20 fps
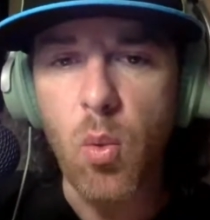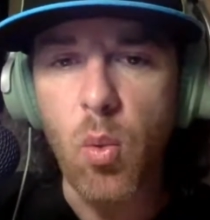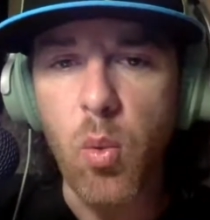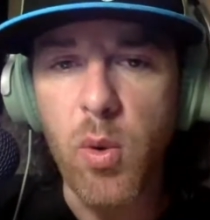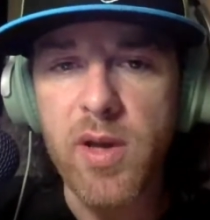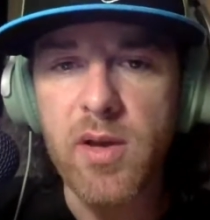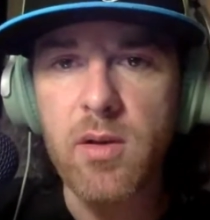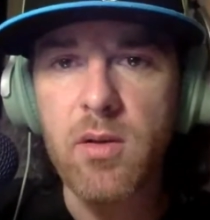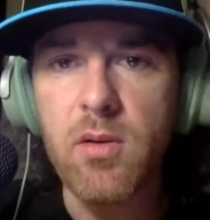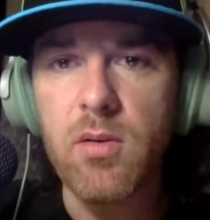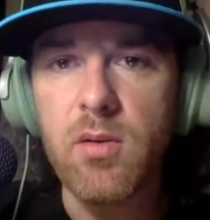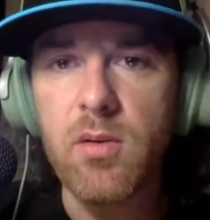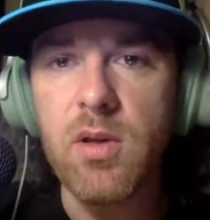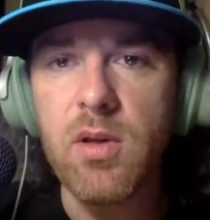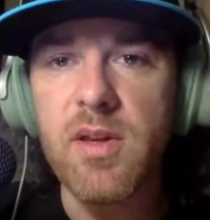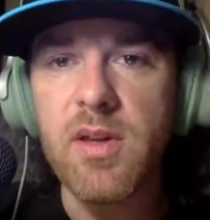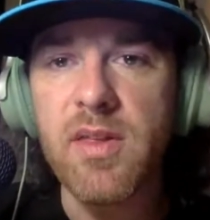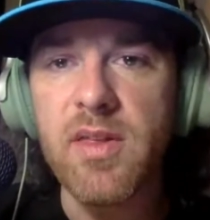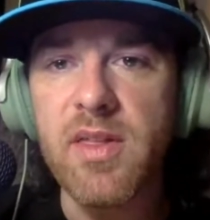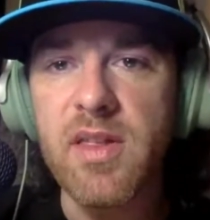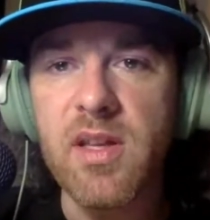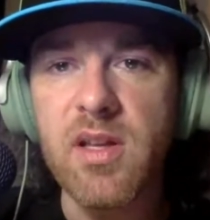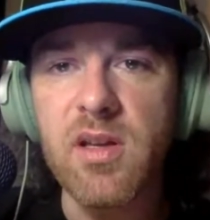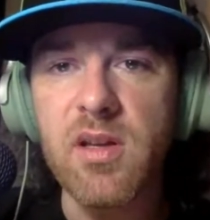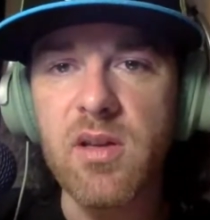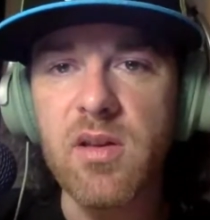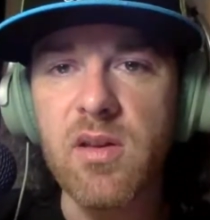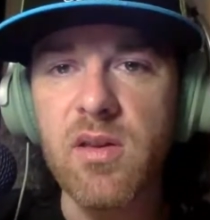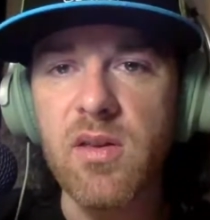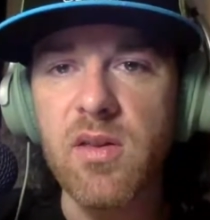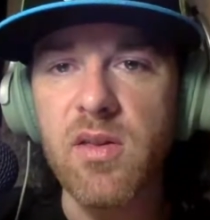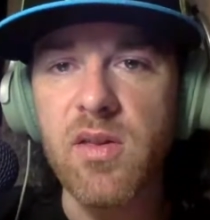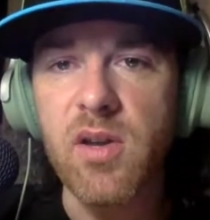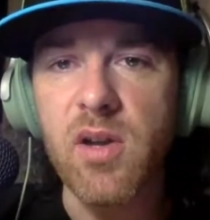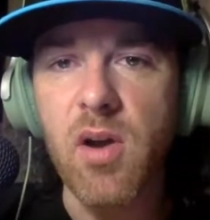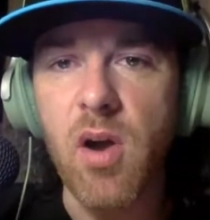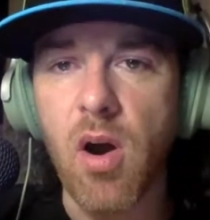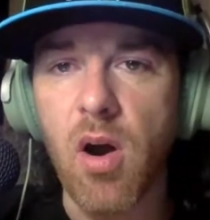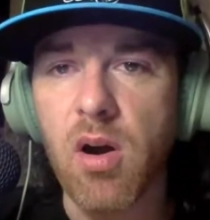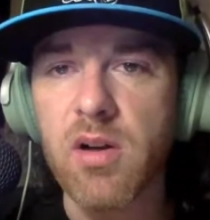will the
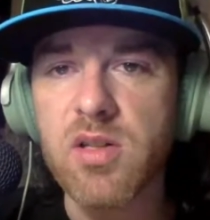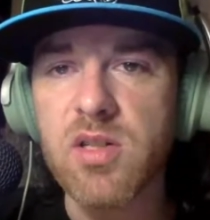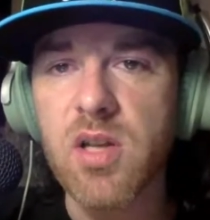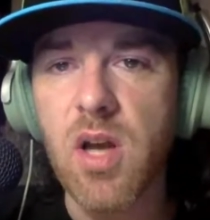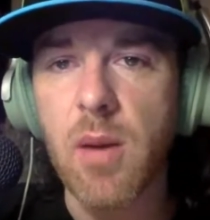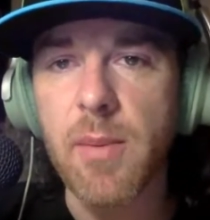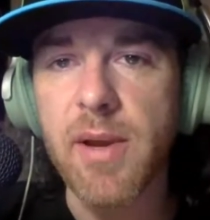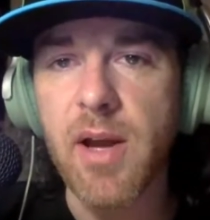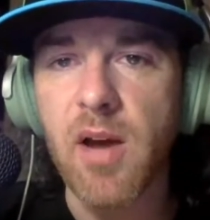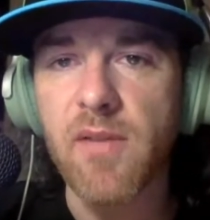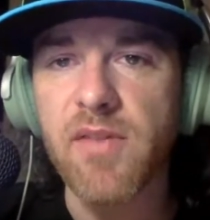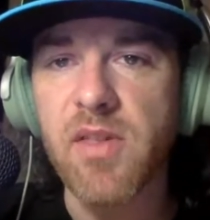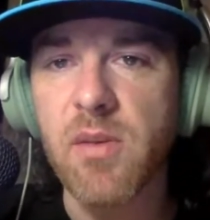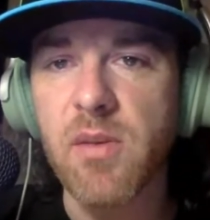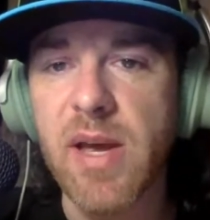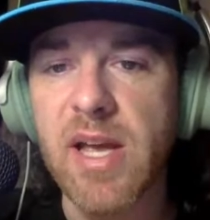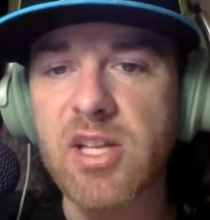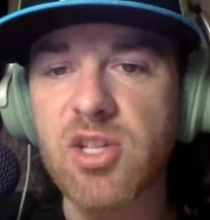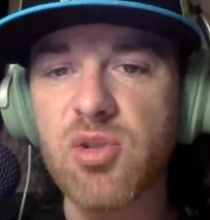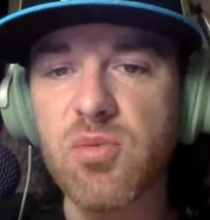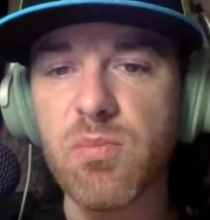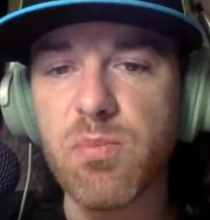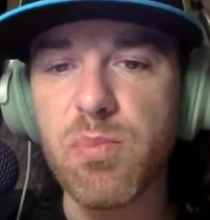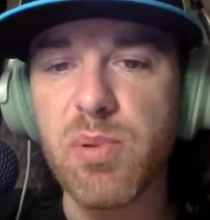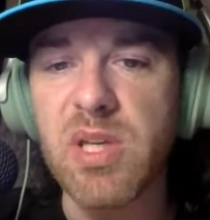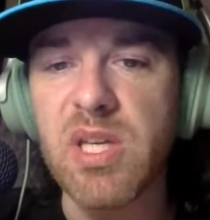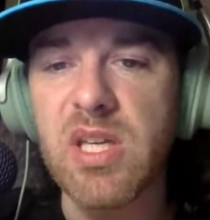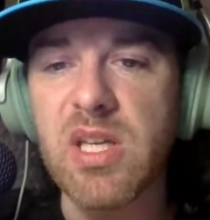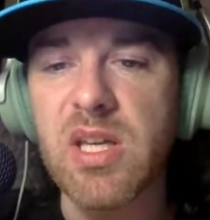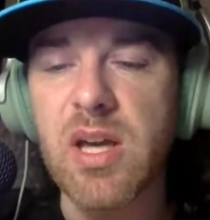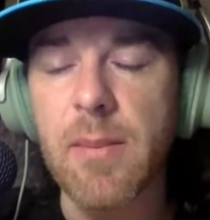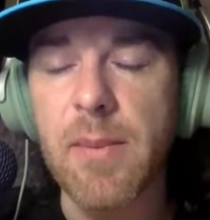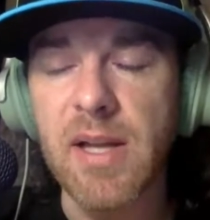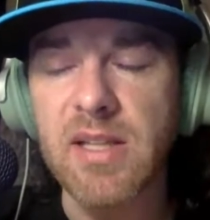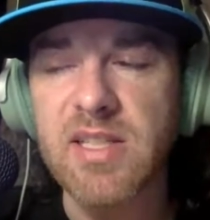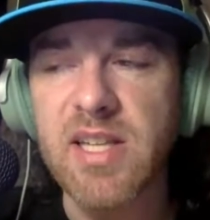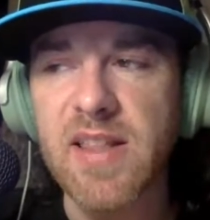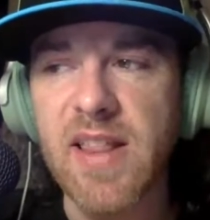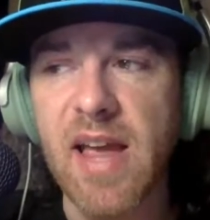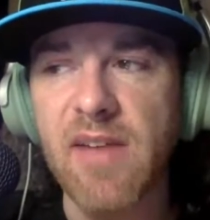guards coming off the bench be, I'm
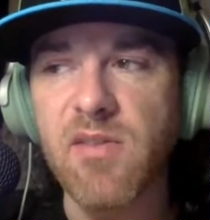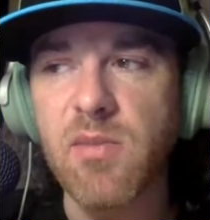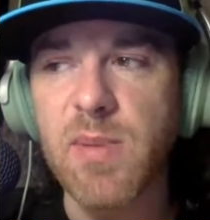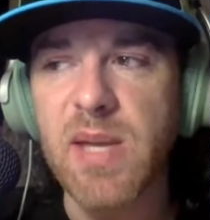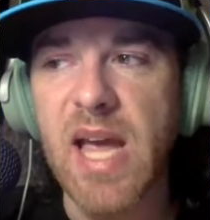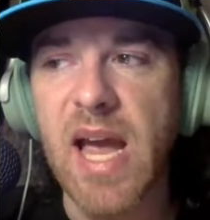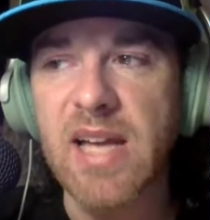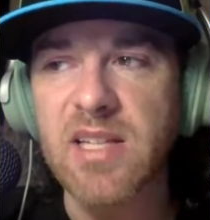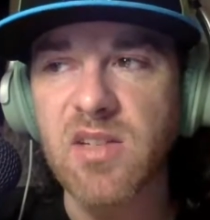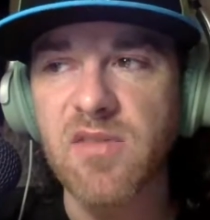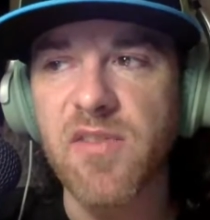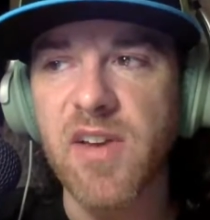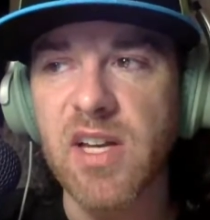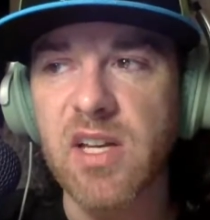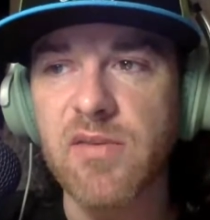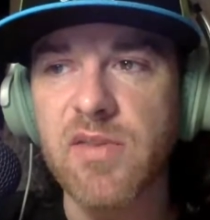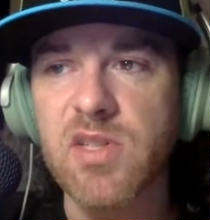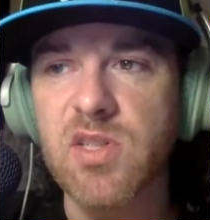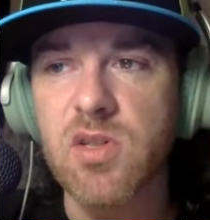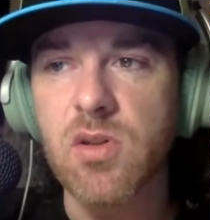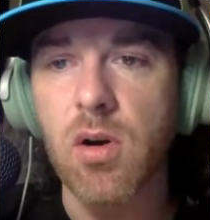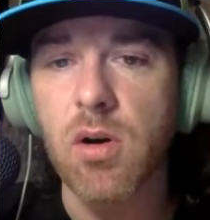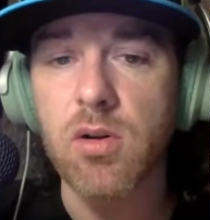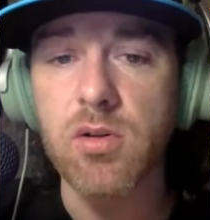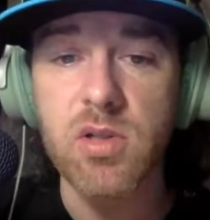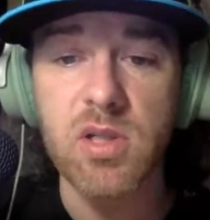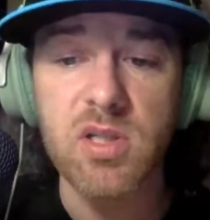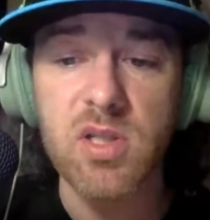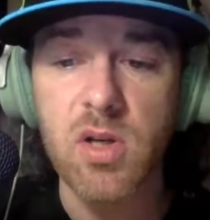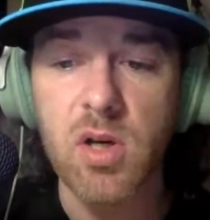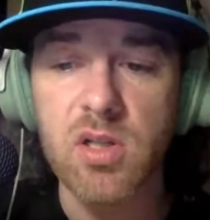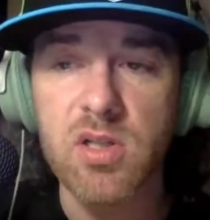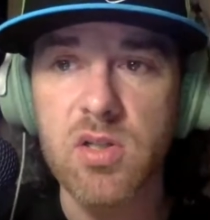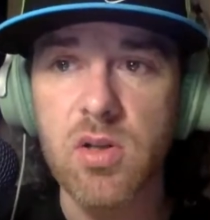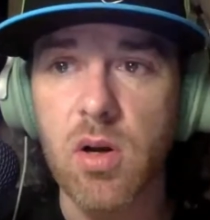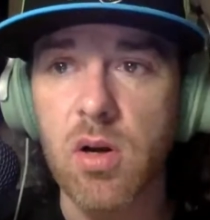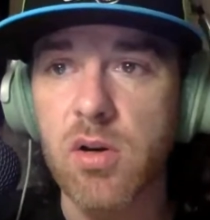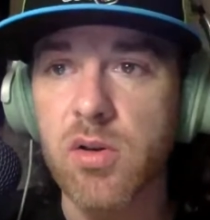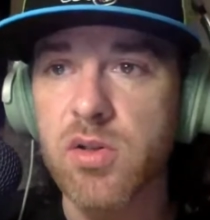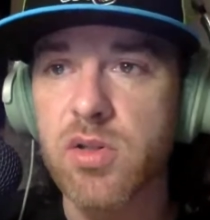not saying they have to be as effective as starters, because they're not
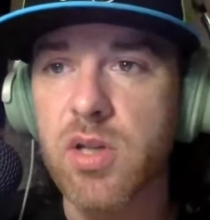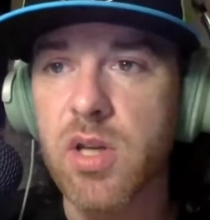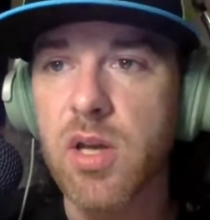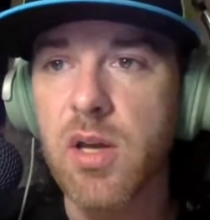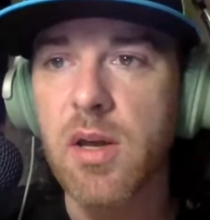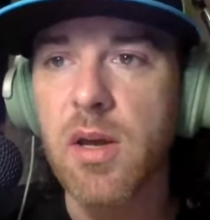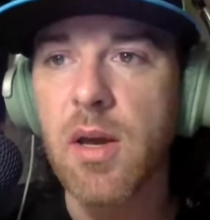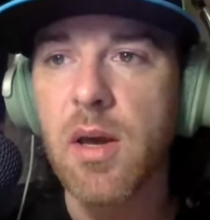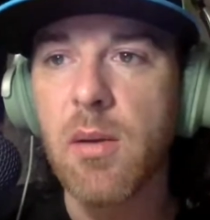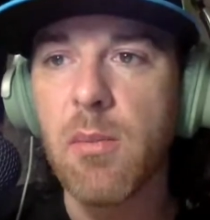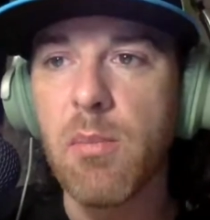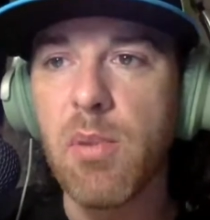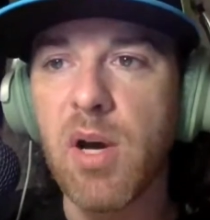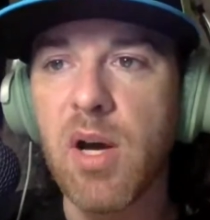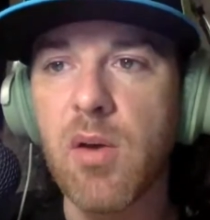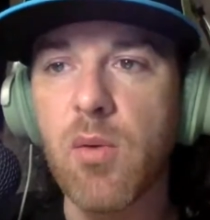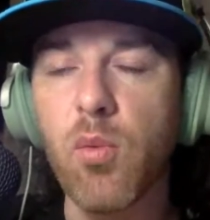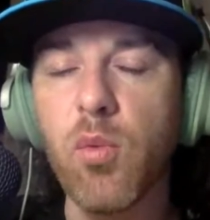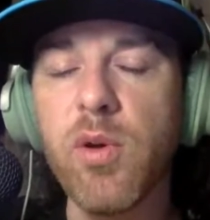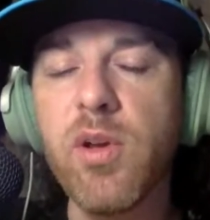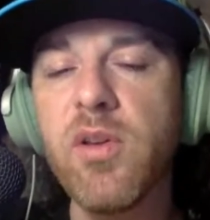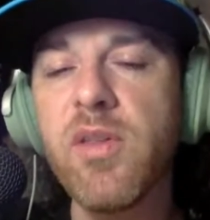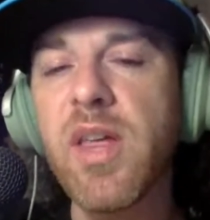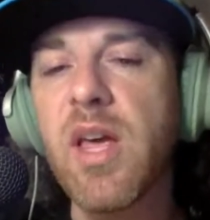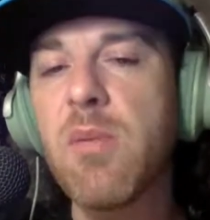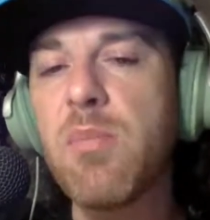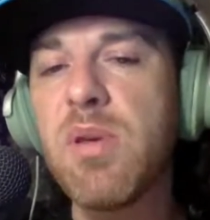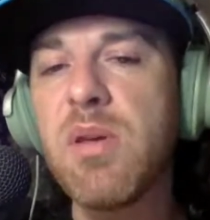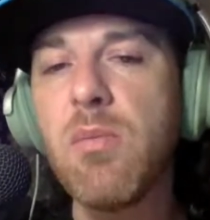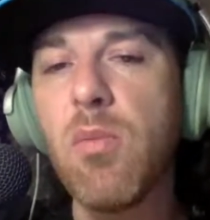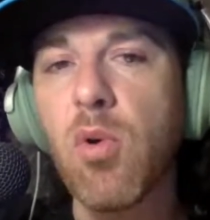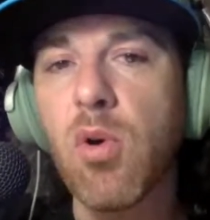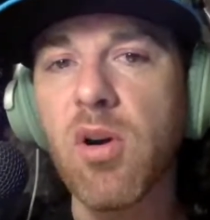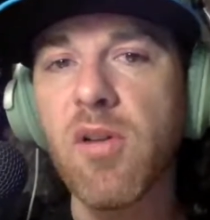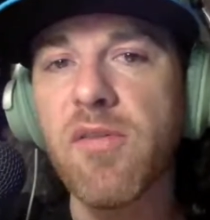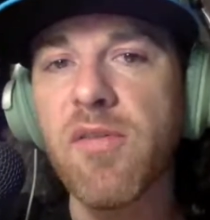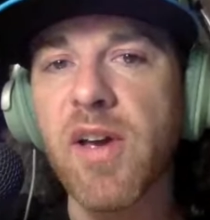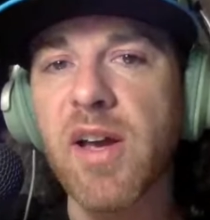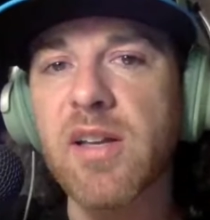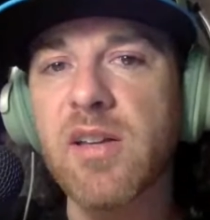starters, but will they be
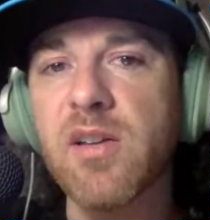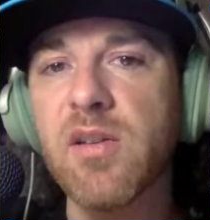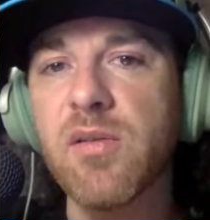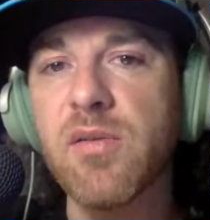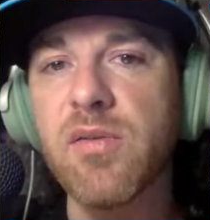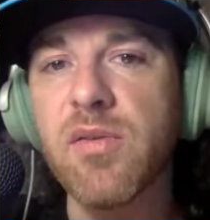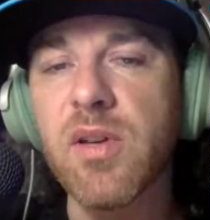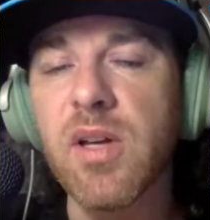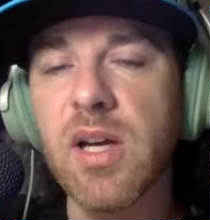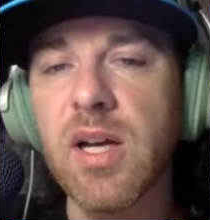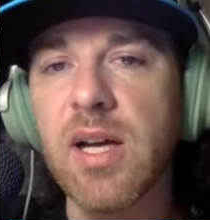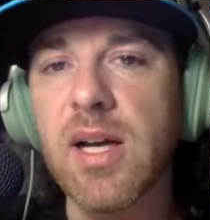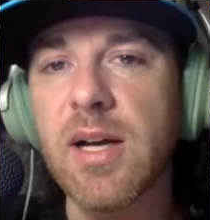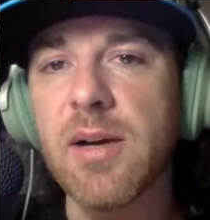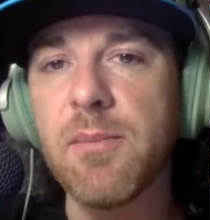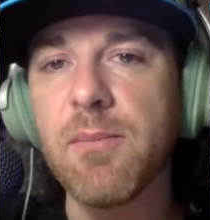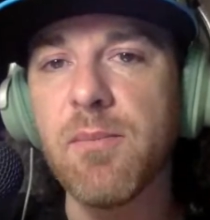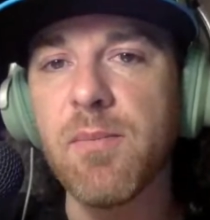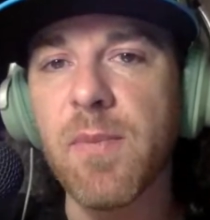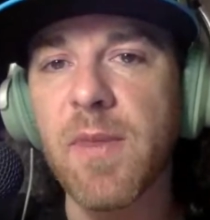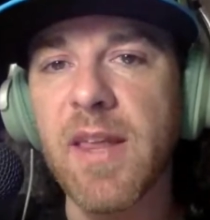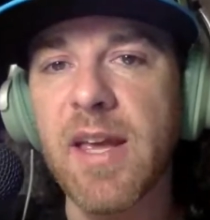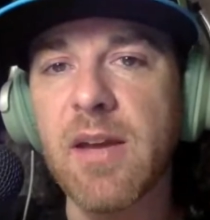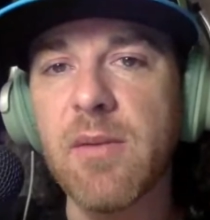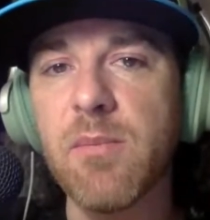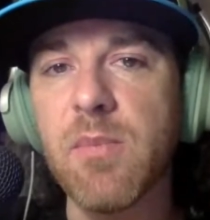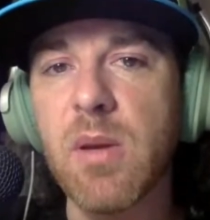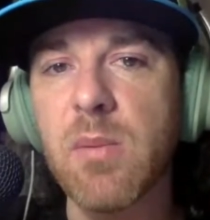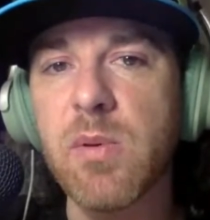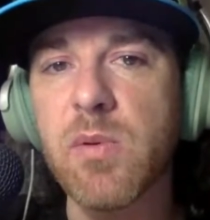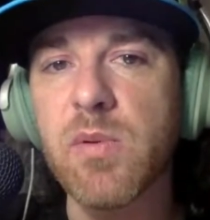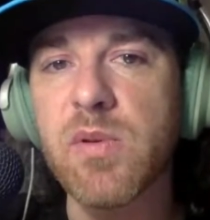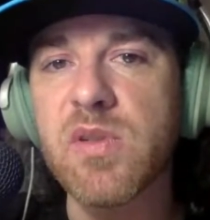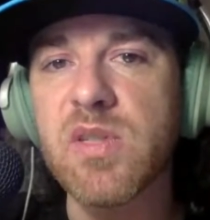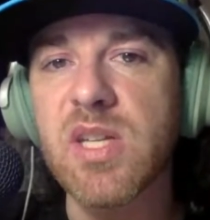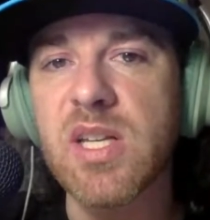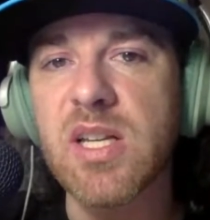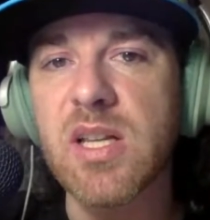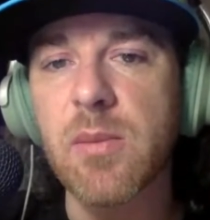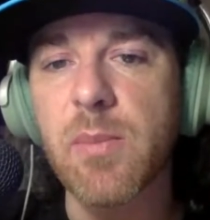more effective than maybe we've
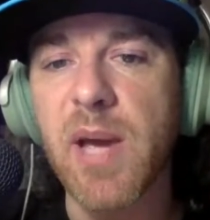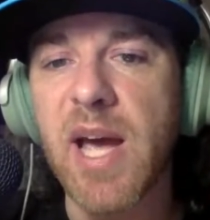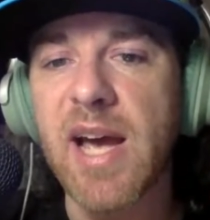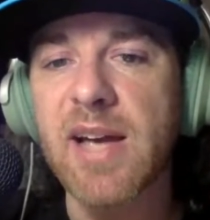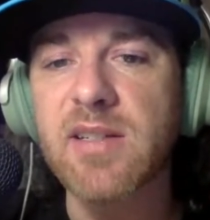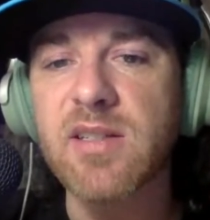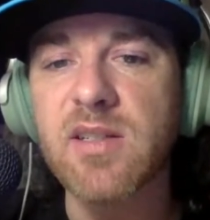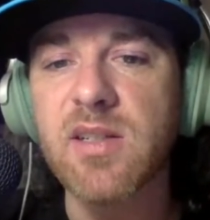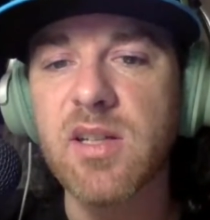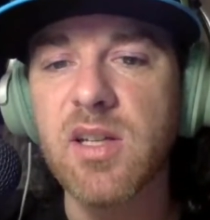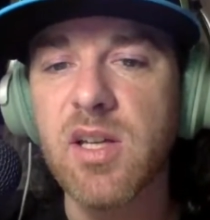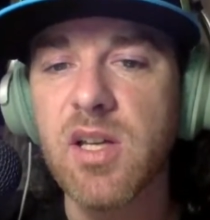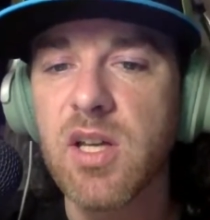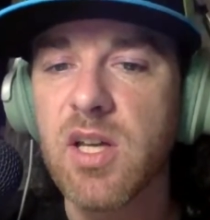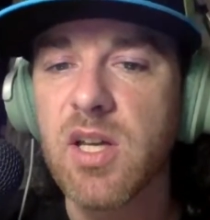seen in the past?